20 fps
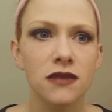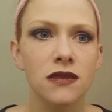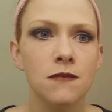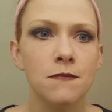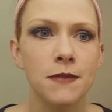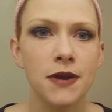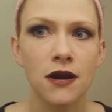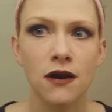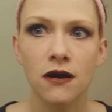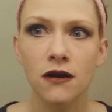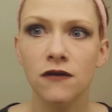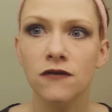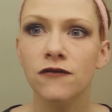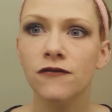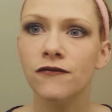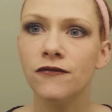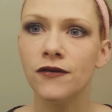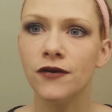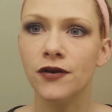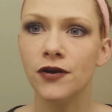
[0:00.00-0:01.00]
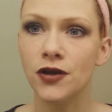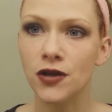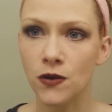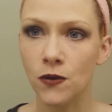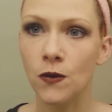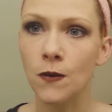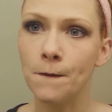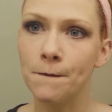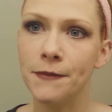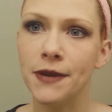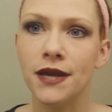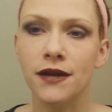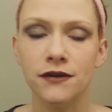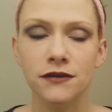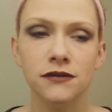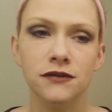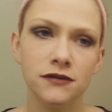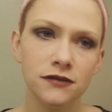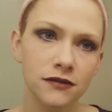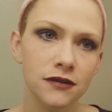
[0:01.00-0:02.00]
in the mirror for you
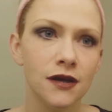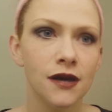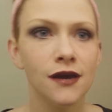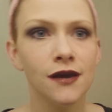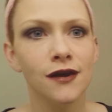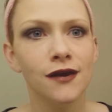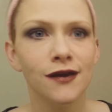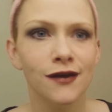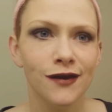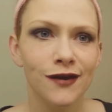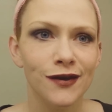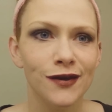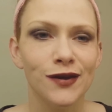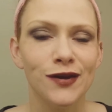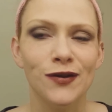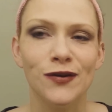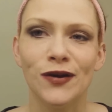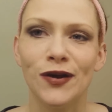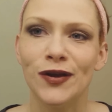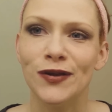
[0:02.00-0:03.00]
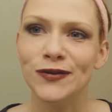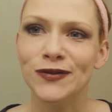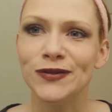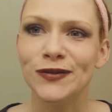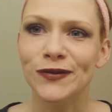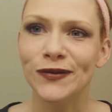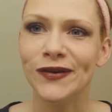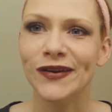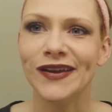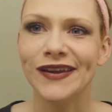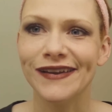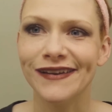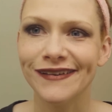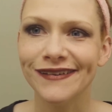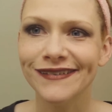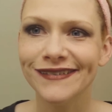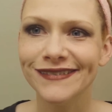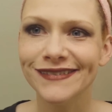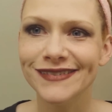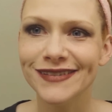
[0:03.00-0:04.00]
because you're not used to
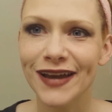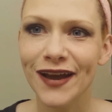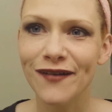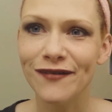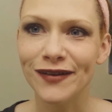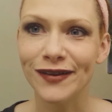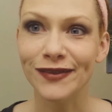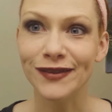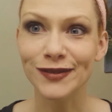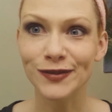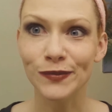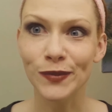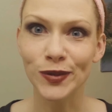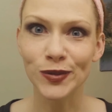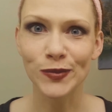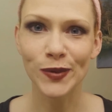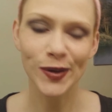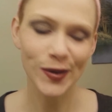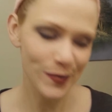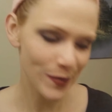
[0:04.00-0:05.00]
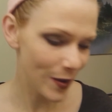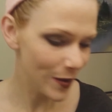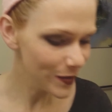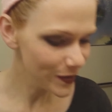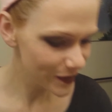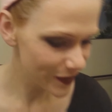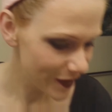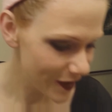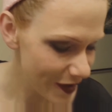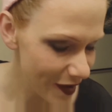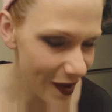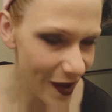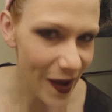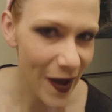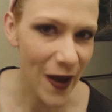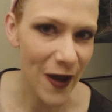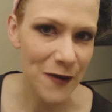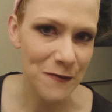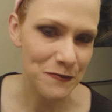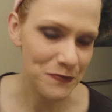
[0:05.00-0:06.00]
having this much makeup
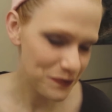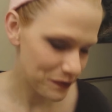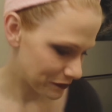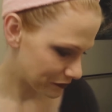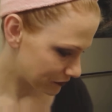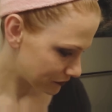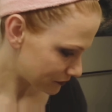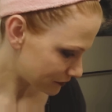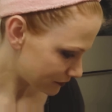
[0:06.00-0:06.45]
on.